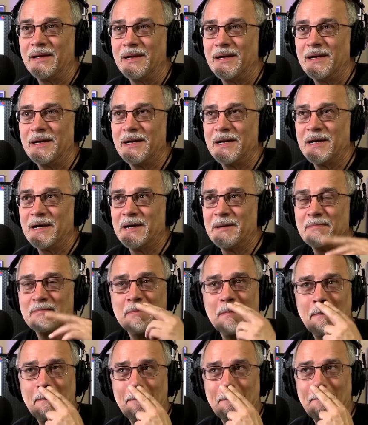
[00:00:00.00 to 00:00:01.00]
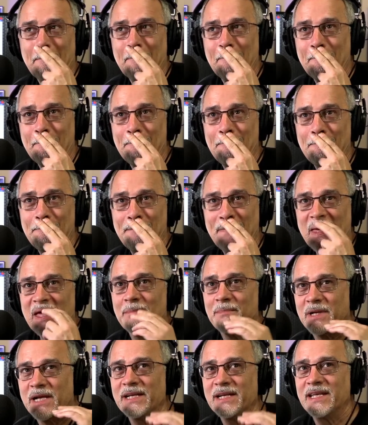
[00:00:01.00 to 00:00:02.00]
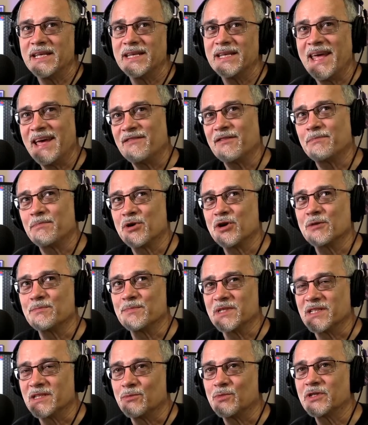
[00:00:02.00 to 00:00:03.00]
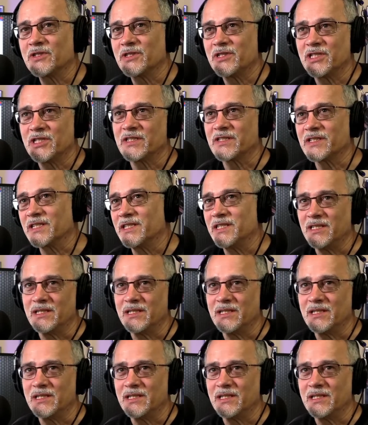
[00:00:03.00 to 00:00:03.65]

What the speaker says: But I did have a purpose. It wasn't just